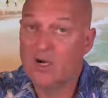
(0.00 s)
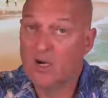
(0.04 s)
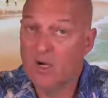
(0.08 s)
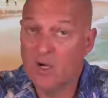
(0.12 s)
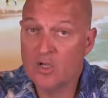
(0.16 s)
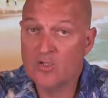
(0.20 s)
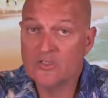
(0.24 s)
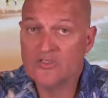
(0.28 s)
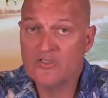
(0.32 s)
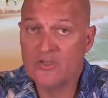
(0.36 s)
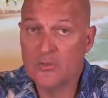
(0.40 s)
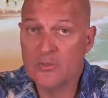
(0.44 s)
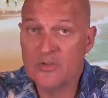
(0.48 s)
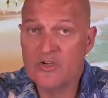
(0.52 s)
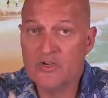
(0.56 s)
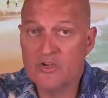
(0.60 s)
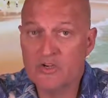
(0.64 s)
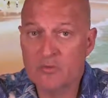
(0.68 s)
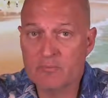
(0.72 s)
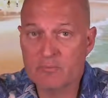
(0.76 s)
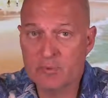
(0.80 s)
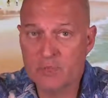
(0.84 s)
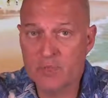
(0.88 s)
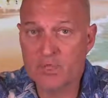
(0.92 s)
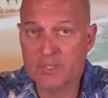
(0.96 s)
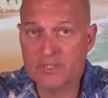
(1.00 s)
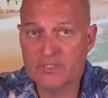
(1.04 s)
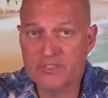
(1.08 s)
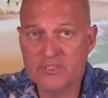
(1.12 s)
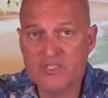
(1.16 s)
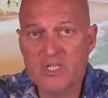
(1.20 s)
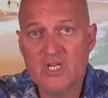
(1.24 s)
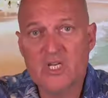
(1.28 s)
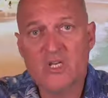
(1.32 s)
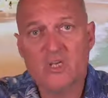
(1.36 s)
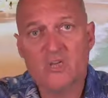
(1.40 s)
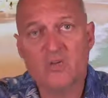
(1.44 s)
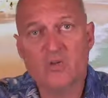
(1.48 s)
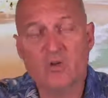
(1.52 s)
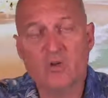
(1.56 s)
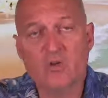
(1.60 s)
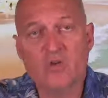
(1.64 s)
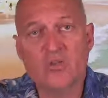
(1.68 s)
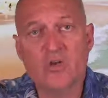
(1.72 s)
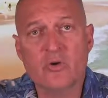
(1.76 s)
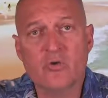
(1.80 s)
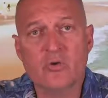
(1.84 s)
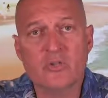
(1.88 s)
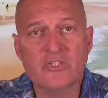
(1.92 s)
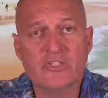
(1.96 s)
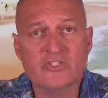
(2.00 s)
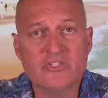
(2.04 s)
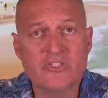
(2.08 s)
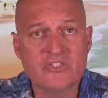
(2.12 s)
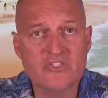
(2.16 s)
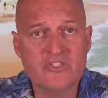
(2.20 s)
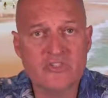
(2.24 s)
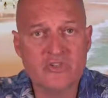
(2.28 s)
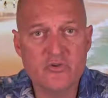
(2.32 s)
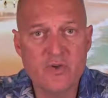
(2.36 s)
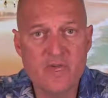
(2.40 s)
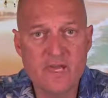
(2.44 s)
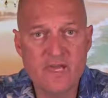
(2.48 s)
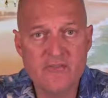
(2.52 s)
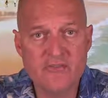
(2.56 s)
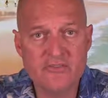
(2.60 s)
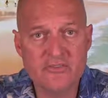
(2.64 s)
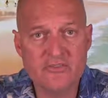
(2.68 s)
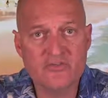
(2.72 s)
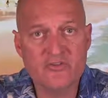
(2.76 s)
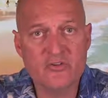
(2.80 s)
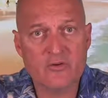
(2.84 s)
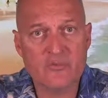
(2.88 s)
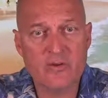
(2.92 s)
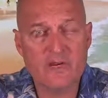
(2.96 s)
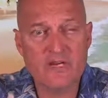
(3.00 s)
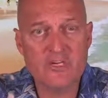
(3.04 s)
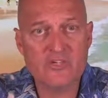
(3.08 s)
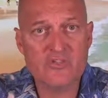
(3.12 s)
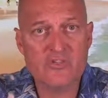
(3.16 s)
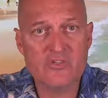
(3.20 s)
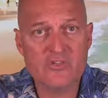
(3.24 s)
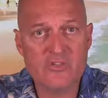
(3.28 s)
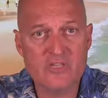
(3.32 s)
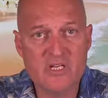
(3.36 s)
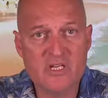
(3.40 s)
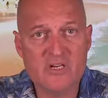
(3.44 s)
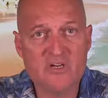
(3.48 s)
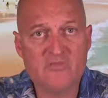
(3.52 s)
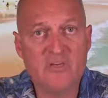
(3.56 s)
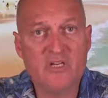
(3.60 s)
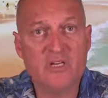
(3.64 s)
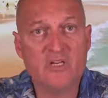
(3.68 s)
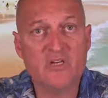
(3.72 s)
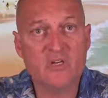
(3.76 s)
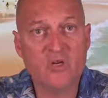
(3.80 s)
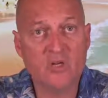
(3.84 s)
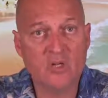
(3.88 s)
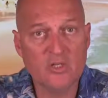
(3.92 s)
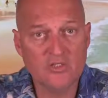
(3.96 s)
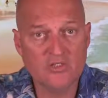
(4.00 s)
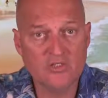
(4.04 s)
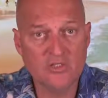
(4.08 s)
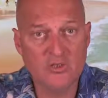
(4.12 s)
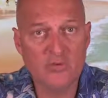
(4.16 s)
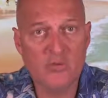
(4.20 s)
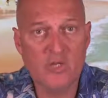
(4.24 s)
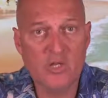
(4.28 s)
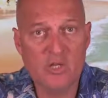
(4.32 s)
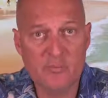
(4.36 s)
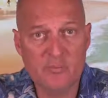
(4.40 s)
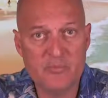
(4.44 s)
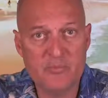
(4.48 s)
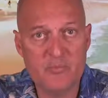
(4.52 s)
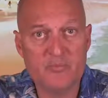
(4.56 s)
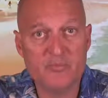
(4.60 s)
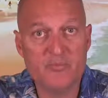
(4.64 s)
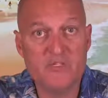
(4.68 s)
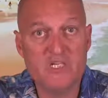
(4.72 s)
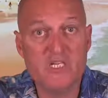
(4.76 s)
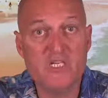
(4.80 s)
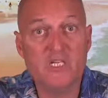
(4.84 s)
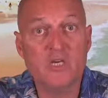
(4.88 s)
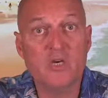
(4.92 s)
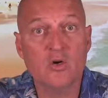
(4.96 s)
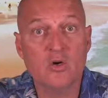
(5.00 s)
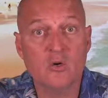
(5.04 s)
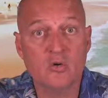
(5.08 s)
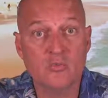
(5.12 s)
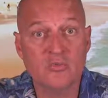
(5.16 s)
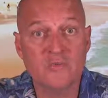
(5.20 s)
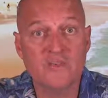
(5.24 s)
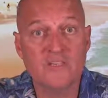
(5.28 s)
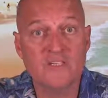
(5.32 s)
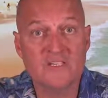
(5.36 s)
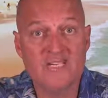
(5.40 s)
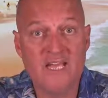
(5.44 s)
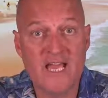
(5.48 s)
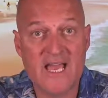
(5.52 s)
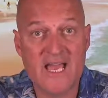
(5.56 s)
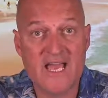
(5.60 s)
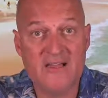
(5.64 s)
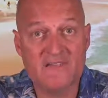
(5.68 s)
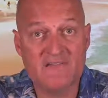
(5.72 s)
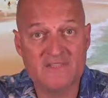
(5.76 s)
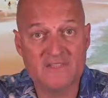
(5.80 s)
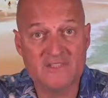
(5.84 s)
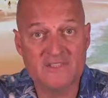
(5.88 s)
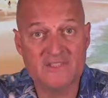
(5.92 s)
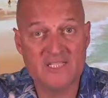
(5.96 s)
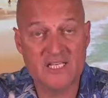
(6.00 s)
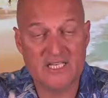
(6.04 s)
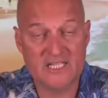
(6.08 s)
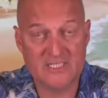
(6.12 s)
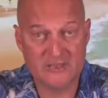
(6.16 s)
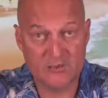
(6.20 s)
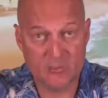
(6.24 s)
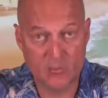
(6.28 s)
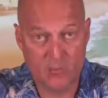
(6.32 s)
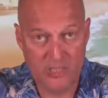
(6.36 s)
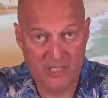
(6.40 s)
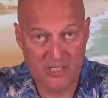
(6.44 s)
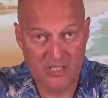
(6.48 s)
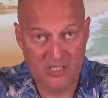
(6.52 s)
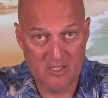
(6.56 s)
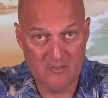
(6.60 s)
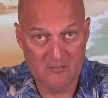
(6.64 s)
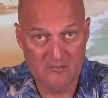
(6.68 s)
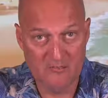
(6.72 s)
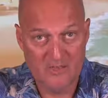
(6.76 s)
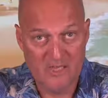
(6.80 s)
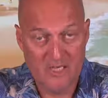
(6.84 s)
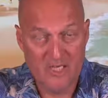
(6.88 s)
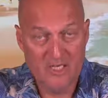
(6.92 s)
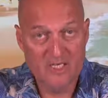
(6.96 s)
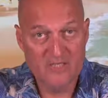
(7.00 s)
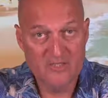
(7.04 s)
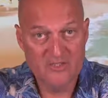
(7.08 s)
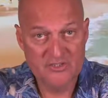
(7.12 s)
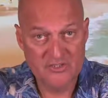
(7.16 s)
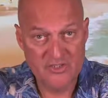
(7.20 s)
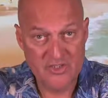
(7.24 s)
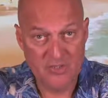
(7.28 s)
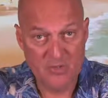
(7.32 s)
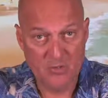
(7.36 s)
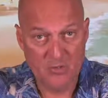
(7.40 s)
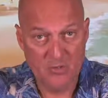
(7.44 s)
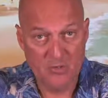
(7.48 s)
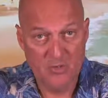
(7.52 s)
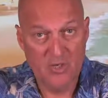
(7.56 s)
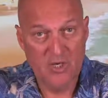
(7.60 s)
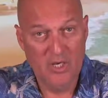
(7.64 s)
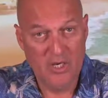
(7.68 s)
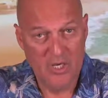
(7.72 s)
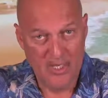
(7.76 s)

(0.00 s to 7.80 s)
Also in your books, you'll notice that you have information there that can also help you decode the TAFs as well. So